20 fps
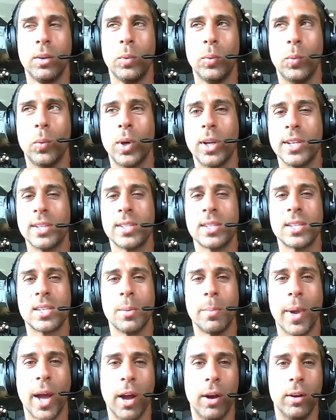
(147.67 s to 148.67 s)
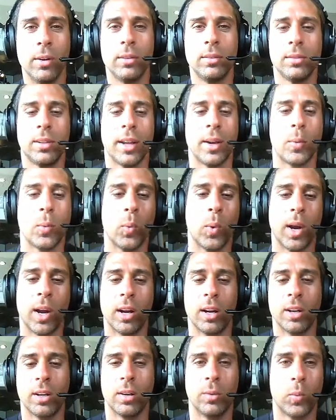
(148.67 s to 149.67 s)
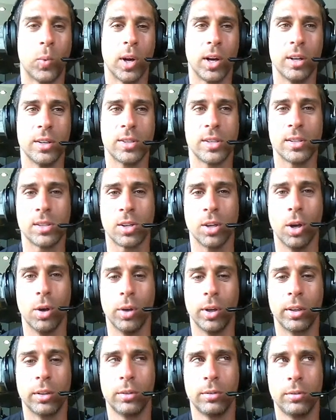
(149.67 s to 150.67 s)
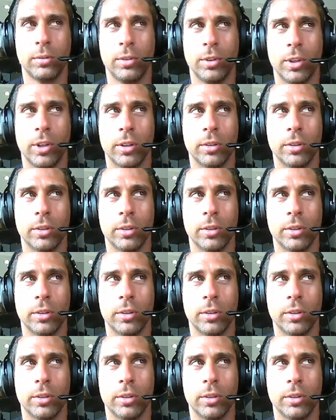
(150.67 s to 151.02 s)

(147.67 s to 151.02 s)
what is this about? Like where where is this going? You